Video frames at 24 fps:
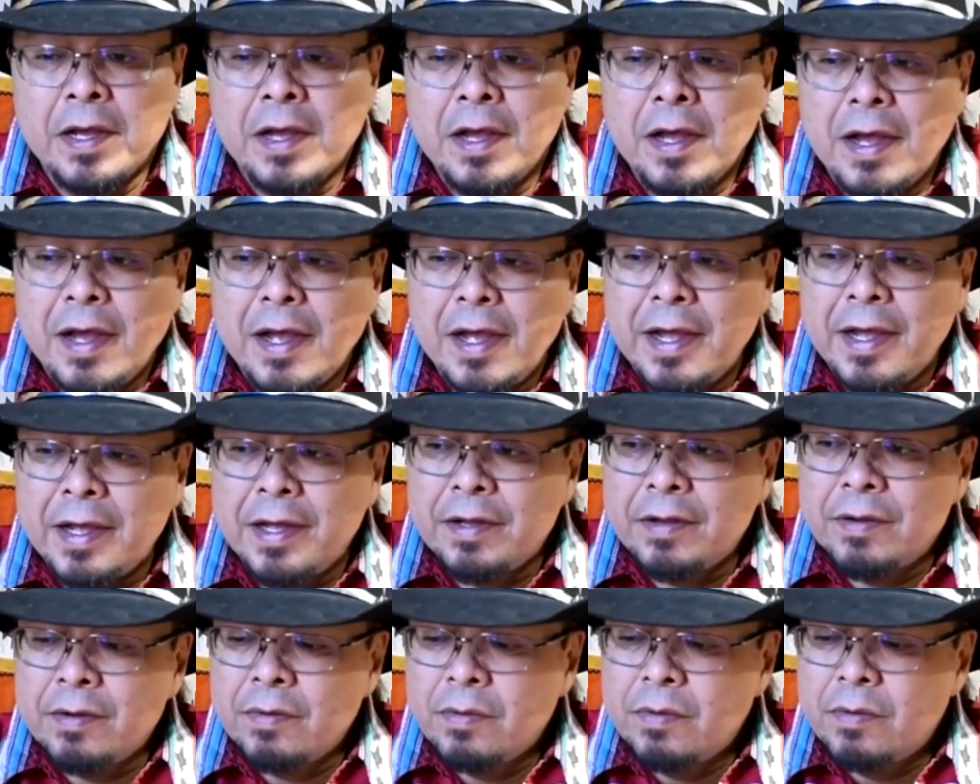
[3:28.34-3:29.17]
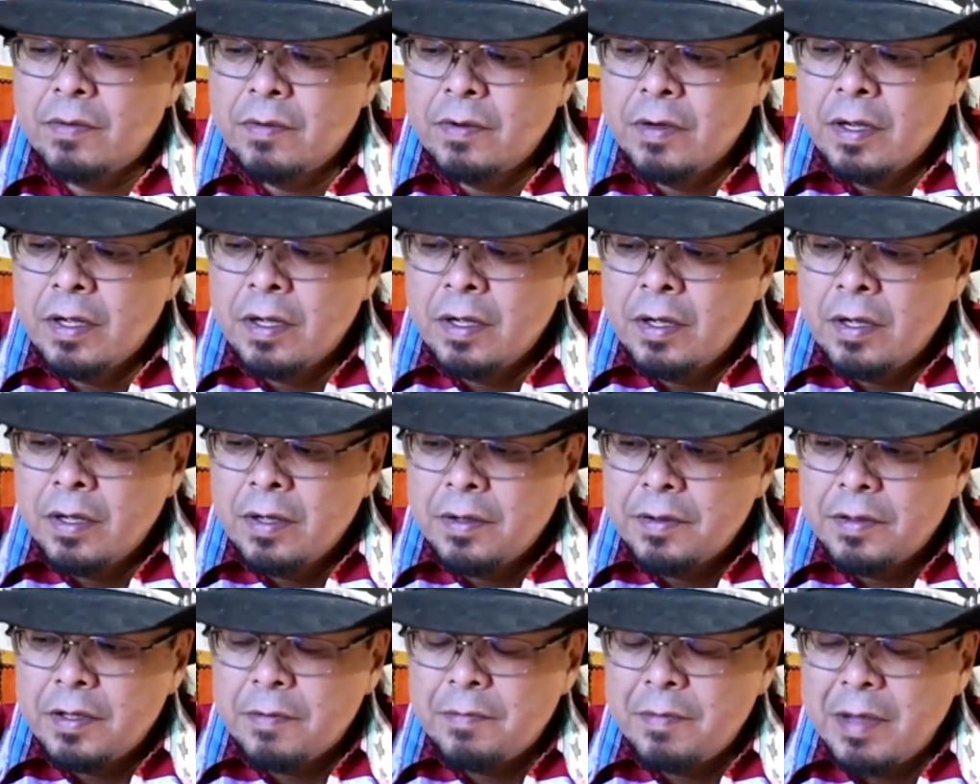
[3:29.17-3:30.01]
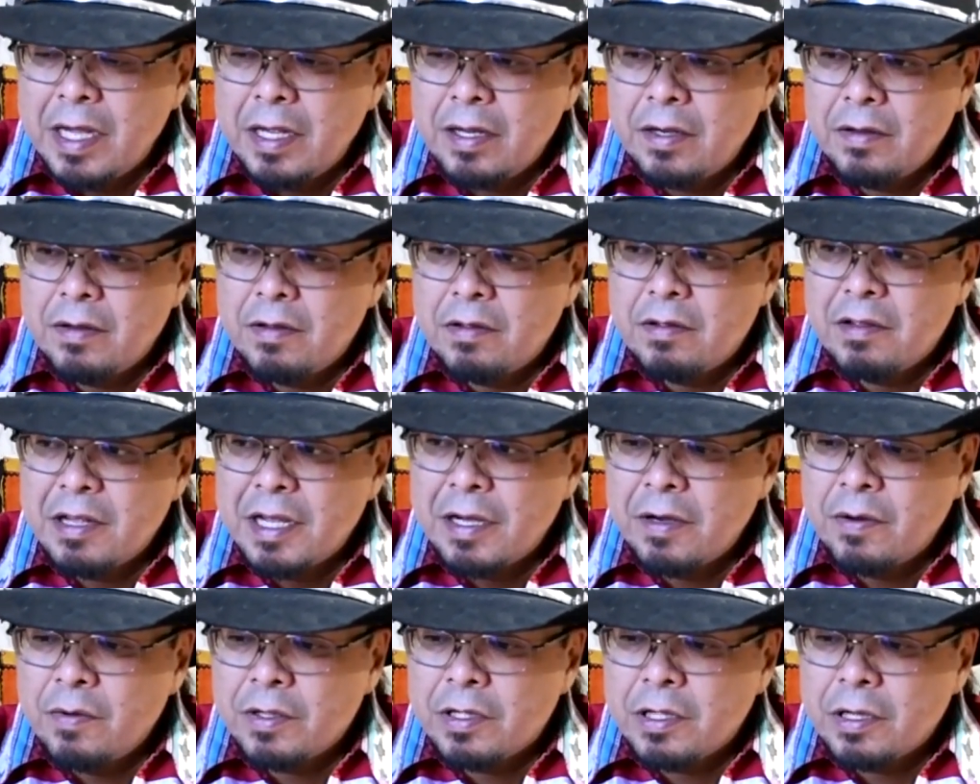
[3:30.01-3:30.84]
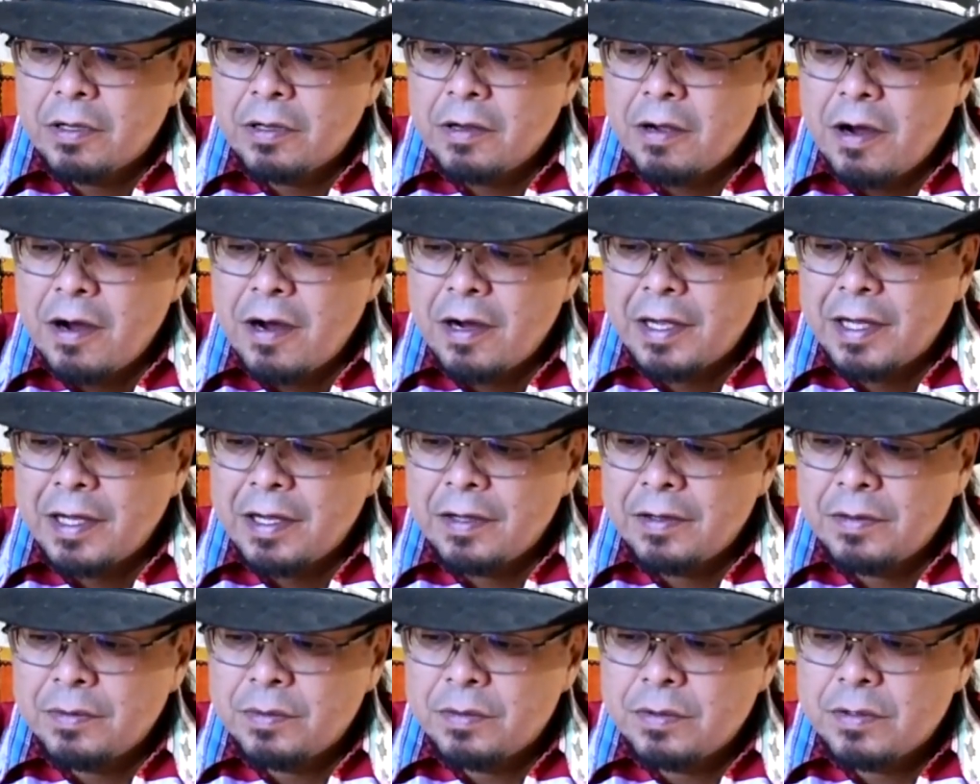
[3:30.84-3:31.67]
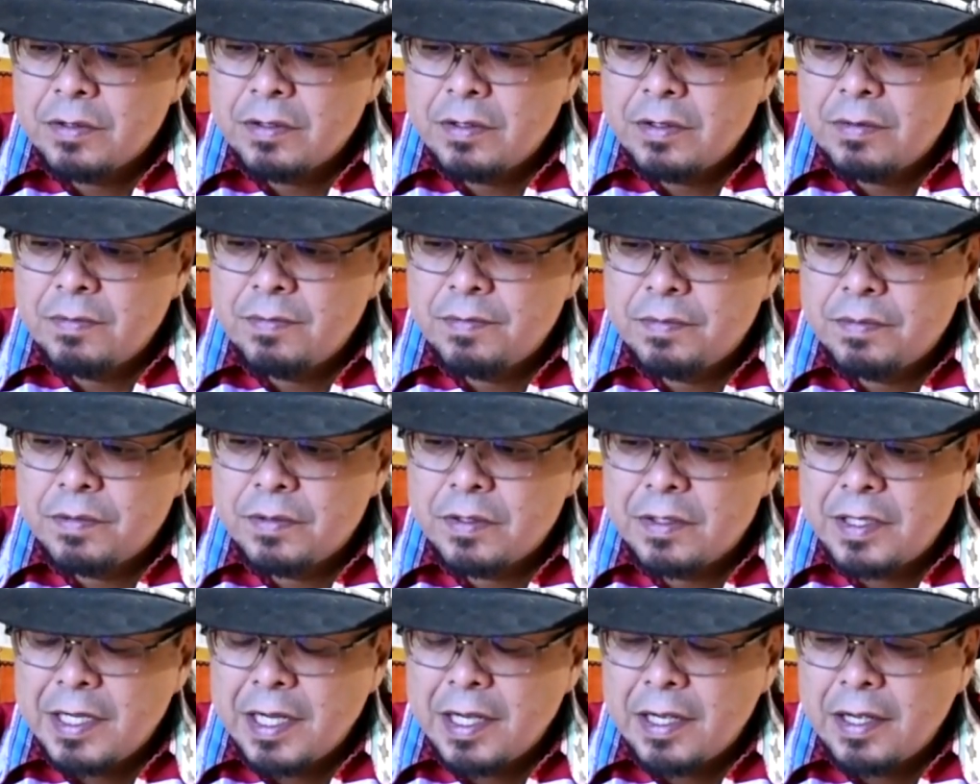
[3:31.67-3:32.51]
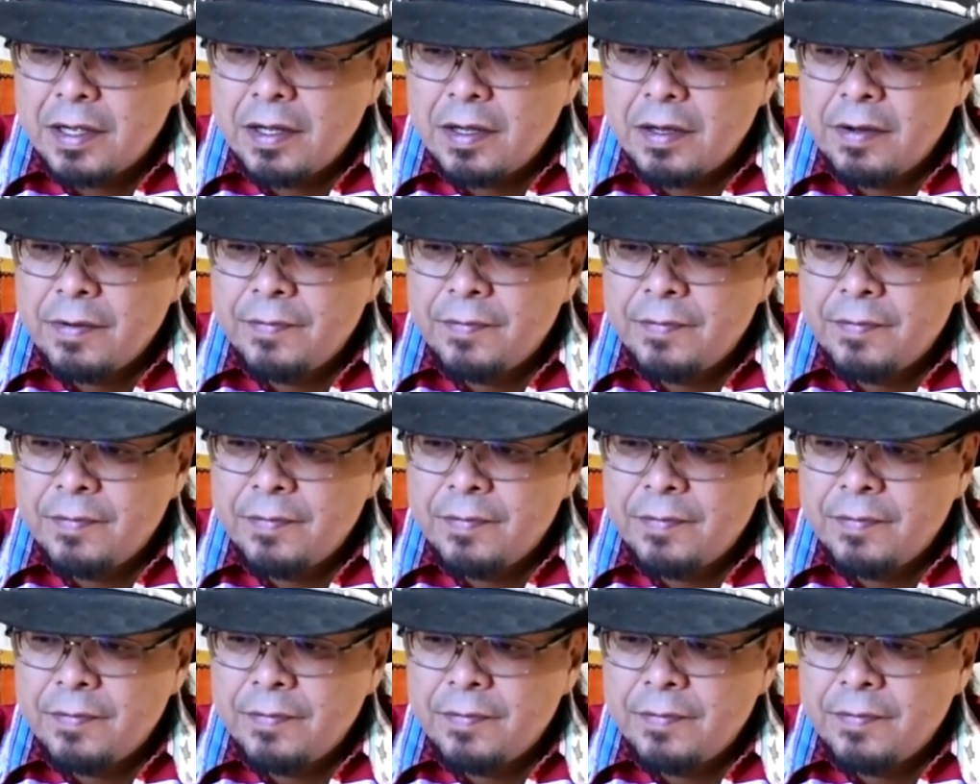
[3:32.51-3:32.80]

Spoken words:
And the main thing with a talking stick,